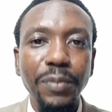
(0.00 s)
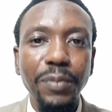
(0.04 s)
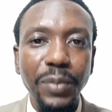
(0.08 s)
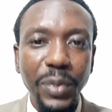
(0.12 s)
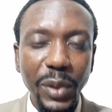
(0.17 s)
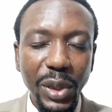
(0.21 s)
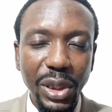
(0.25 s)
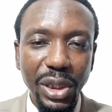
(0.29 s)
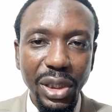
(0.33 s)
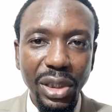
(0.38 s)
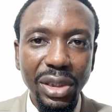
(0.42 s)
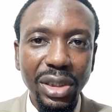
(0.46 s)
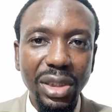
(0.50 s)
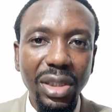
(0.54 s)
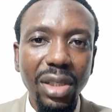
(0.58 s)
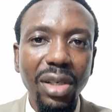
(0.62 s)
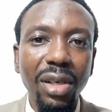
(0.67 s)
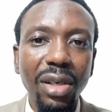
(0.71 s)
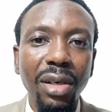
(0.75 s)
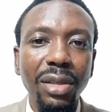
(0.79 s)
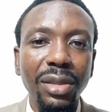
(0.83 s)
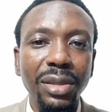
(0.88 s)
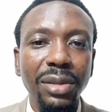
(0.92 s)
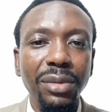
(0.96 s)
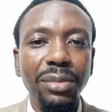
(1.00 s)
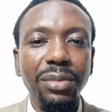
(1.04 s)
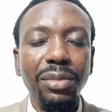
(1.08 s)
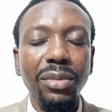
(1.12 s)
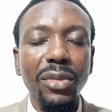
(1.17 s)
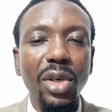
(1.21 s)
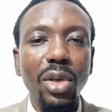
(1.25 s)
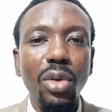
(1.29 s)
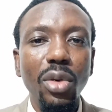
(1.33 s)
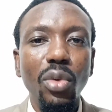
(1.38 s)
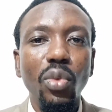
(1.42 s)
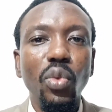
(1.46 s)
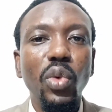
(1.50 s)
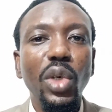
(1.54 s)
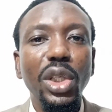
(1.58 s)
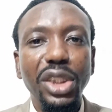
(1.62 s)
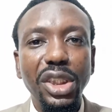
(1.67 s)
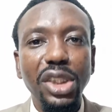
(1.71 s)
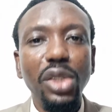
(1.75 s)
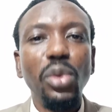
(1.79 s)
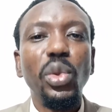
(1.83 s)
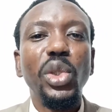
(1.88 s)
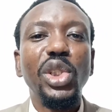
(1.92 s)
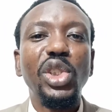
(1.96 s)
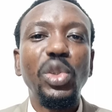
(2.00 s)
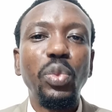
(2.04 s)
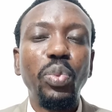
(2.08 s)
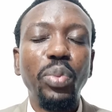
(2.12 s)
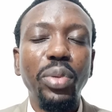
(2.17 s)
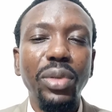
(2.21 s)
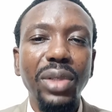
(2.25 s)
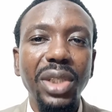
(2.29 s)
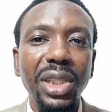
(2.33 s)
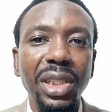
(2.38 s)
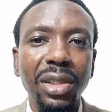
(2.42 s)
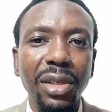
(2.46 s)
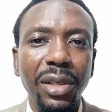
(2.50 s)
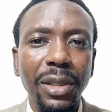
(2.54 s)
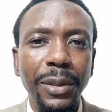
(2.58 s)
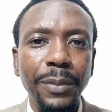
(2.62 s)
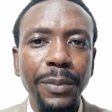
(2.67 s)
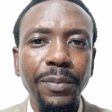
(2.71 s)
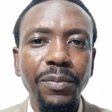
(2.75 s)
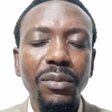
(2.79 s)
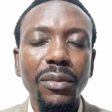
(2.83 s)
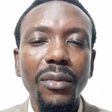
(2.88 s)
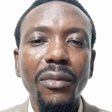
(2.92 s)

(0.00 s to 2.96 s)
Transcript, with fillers: buttocks on what she was putting on.